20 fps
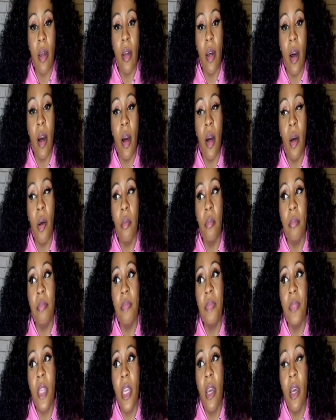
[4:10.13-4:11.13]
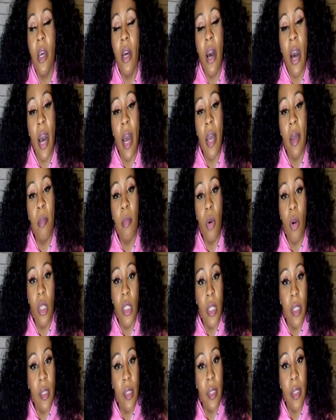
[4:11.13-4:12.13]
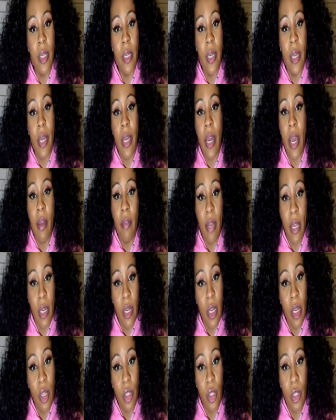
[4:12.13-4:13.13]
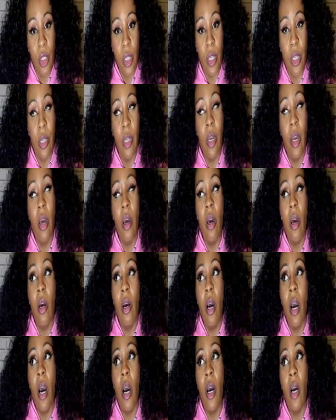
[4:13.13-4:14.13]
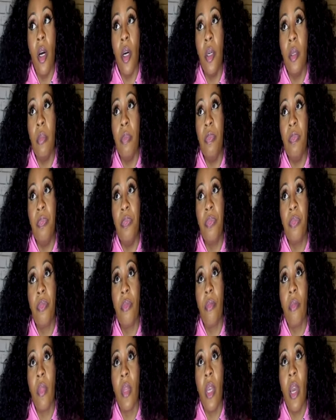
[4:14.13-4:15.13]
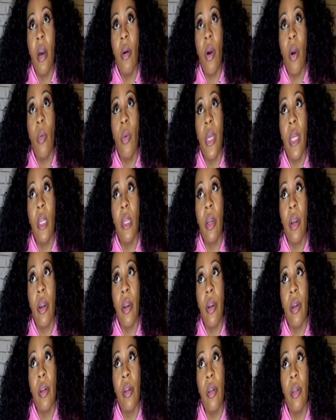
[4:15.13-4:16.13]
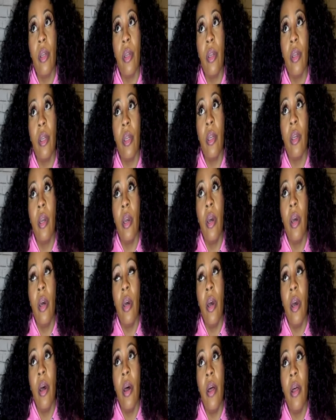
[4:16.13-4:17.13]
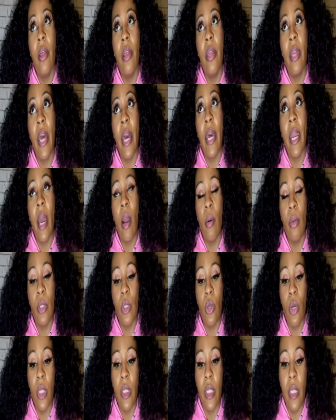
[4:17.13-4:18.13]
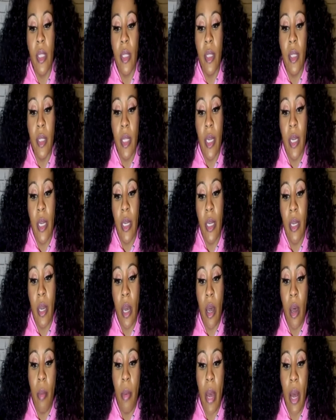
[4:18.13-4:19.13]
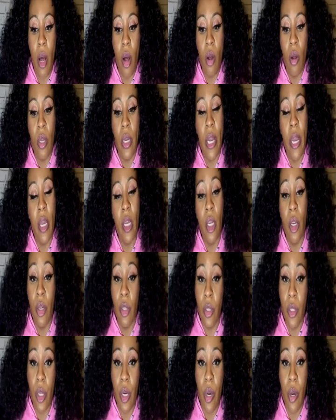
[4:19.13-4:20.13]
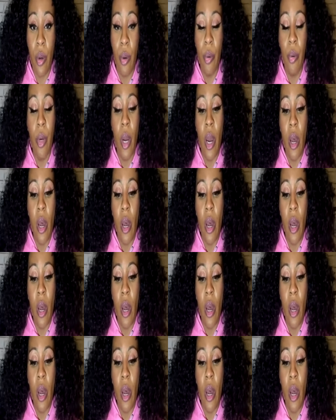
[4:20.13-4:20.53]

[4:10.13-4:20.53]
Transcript: Um, I am autistic and I have ADHD. Um, we learned that I was autistic about eight years ago,